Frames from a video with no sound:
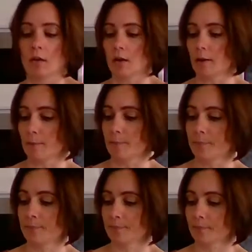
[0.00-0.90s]
Yeah.
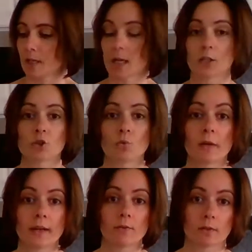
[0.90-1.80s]
And so
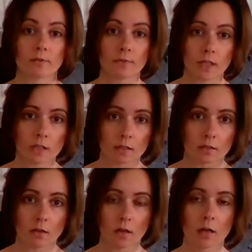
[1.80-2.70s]
when I went
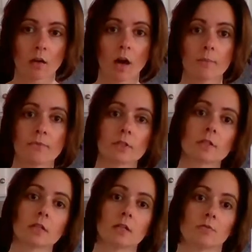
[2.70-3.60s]
vegan,
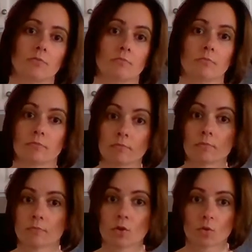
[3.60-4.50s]
obviously,
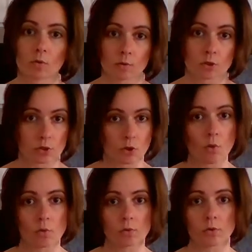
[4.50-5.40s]
you know, there was no
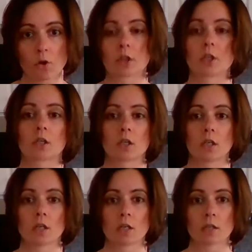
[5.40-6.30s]
longer
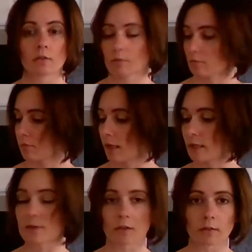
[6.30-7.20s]

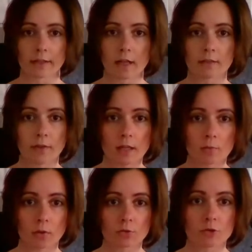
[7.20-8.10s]
anything like that
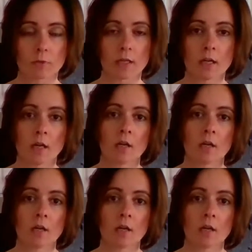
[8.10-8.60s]
available to me,